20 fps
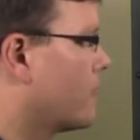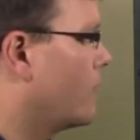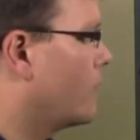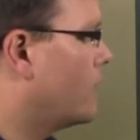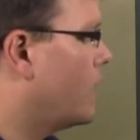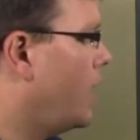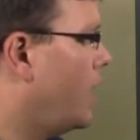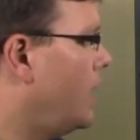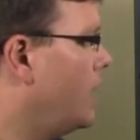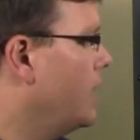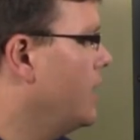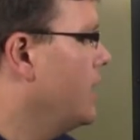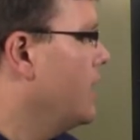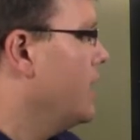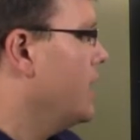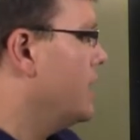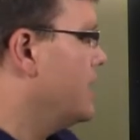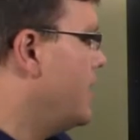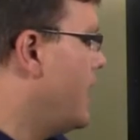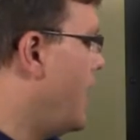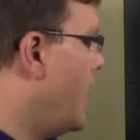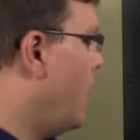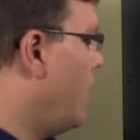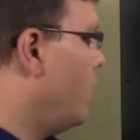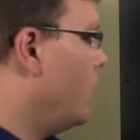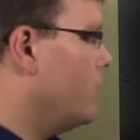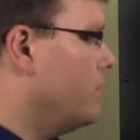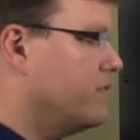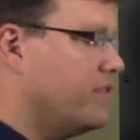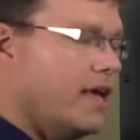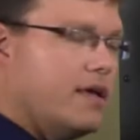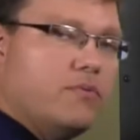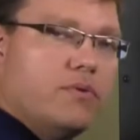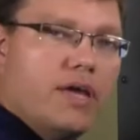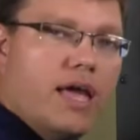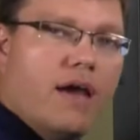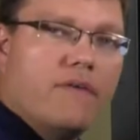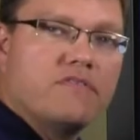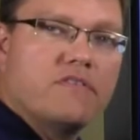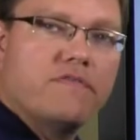Okay? Now, then
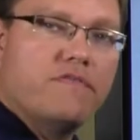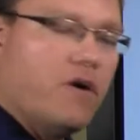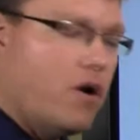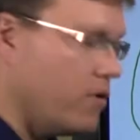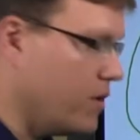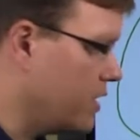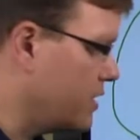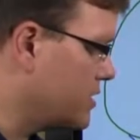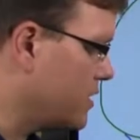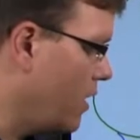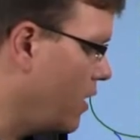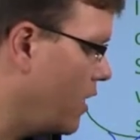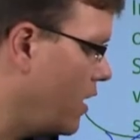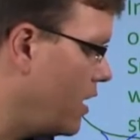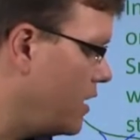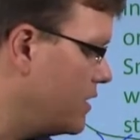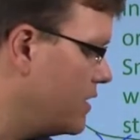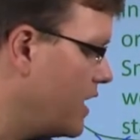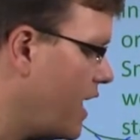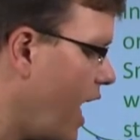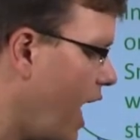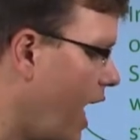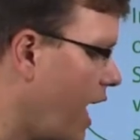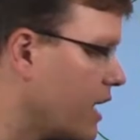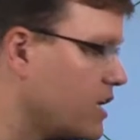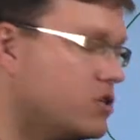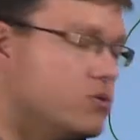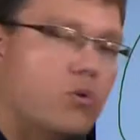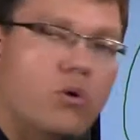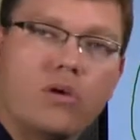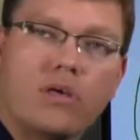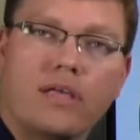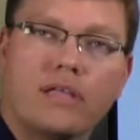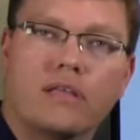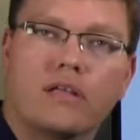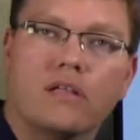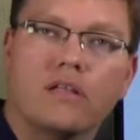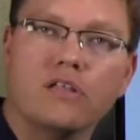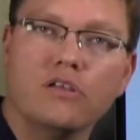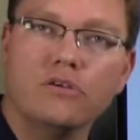we have to focus on the actual
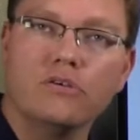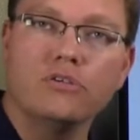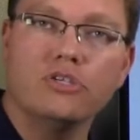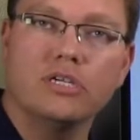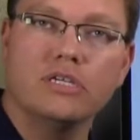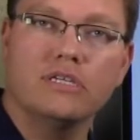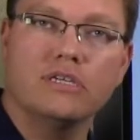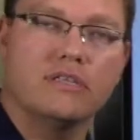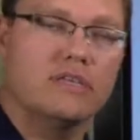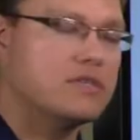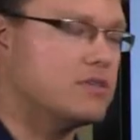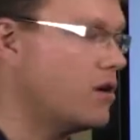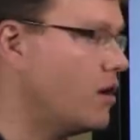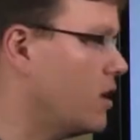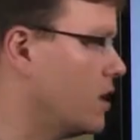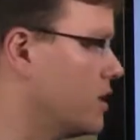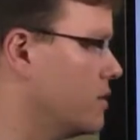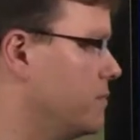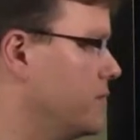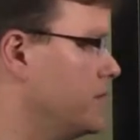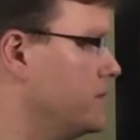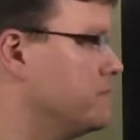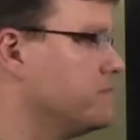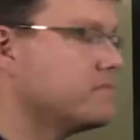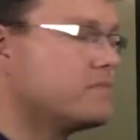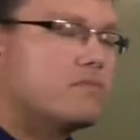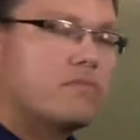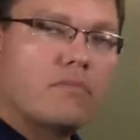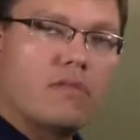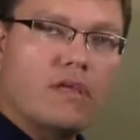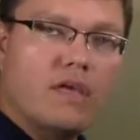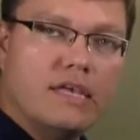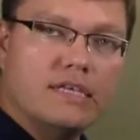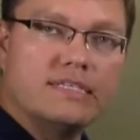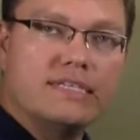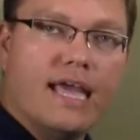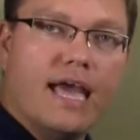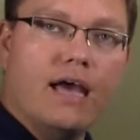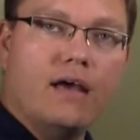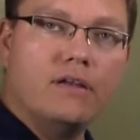conclusion to this argument
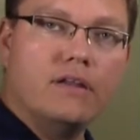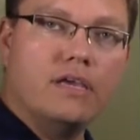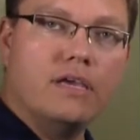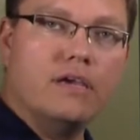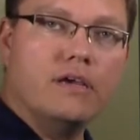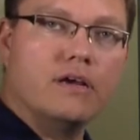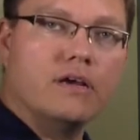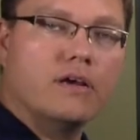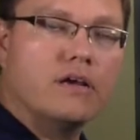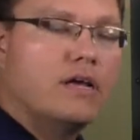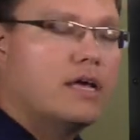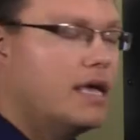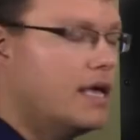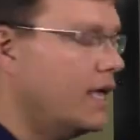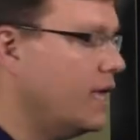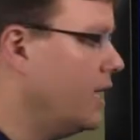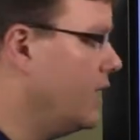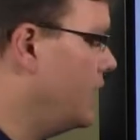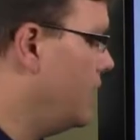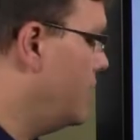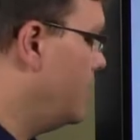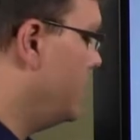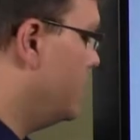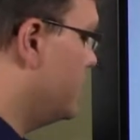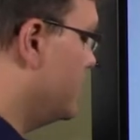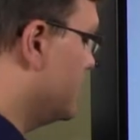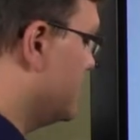is down here in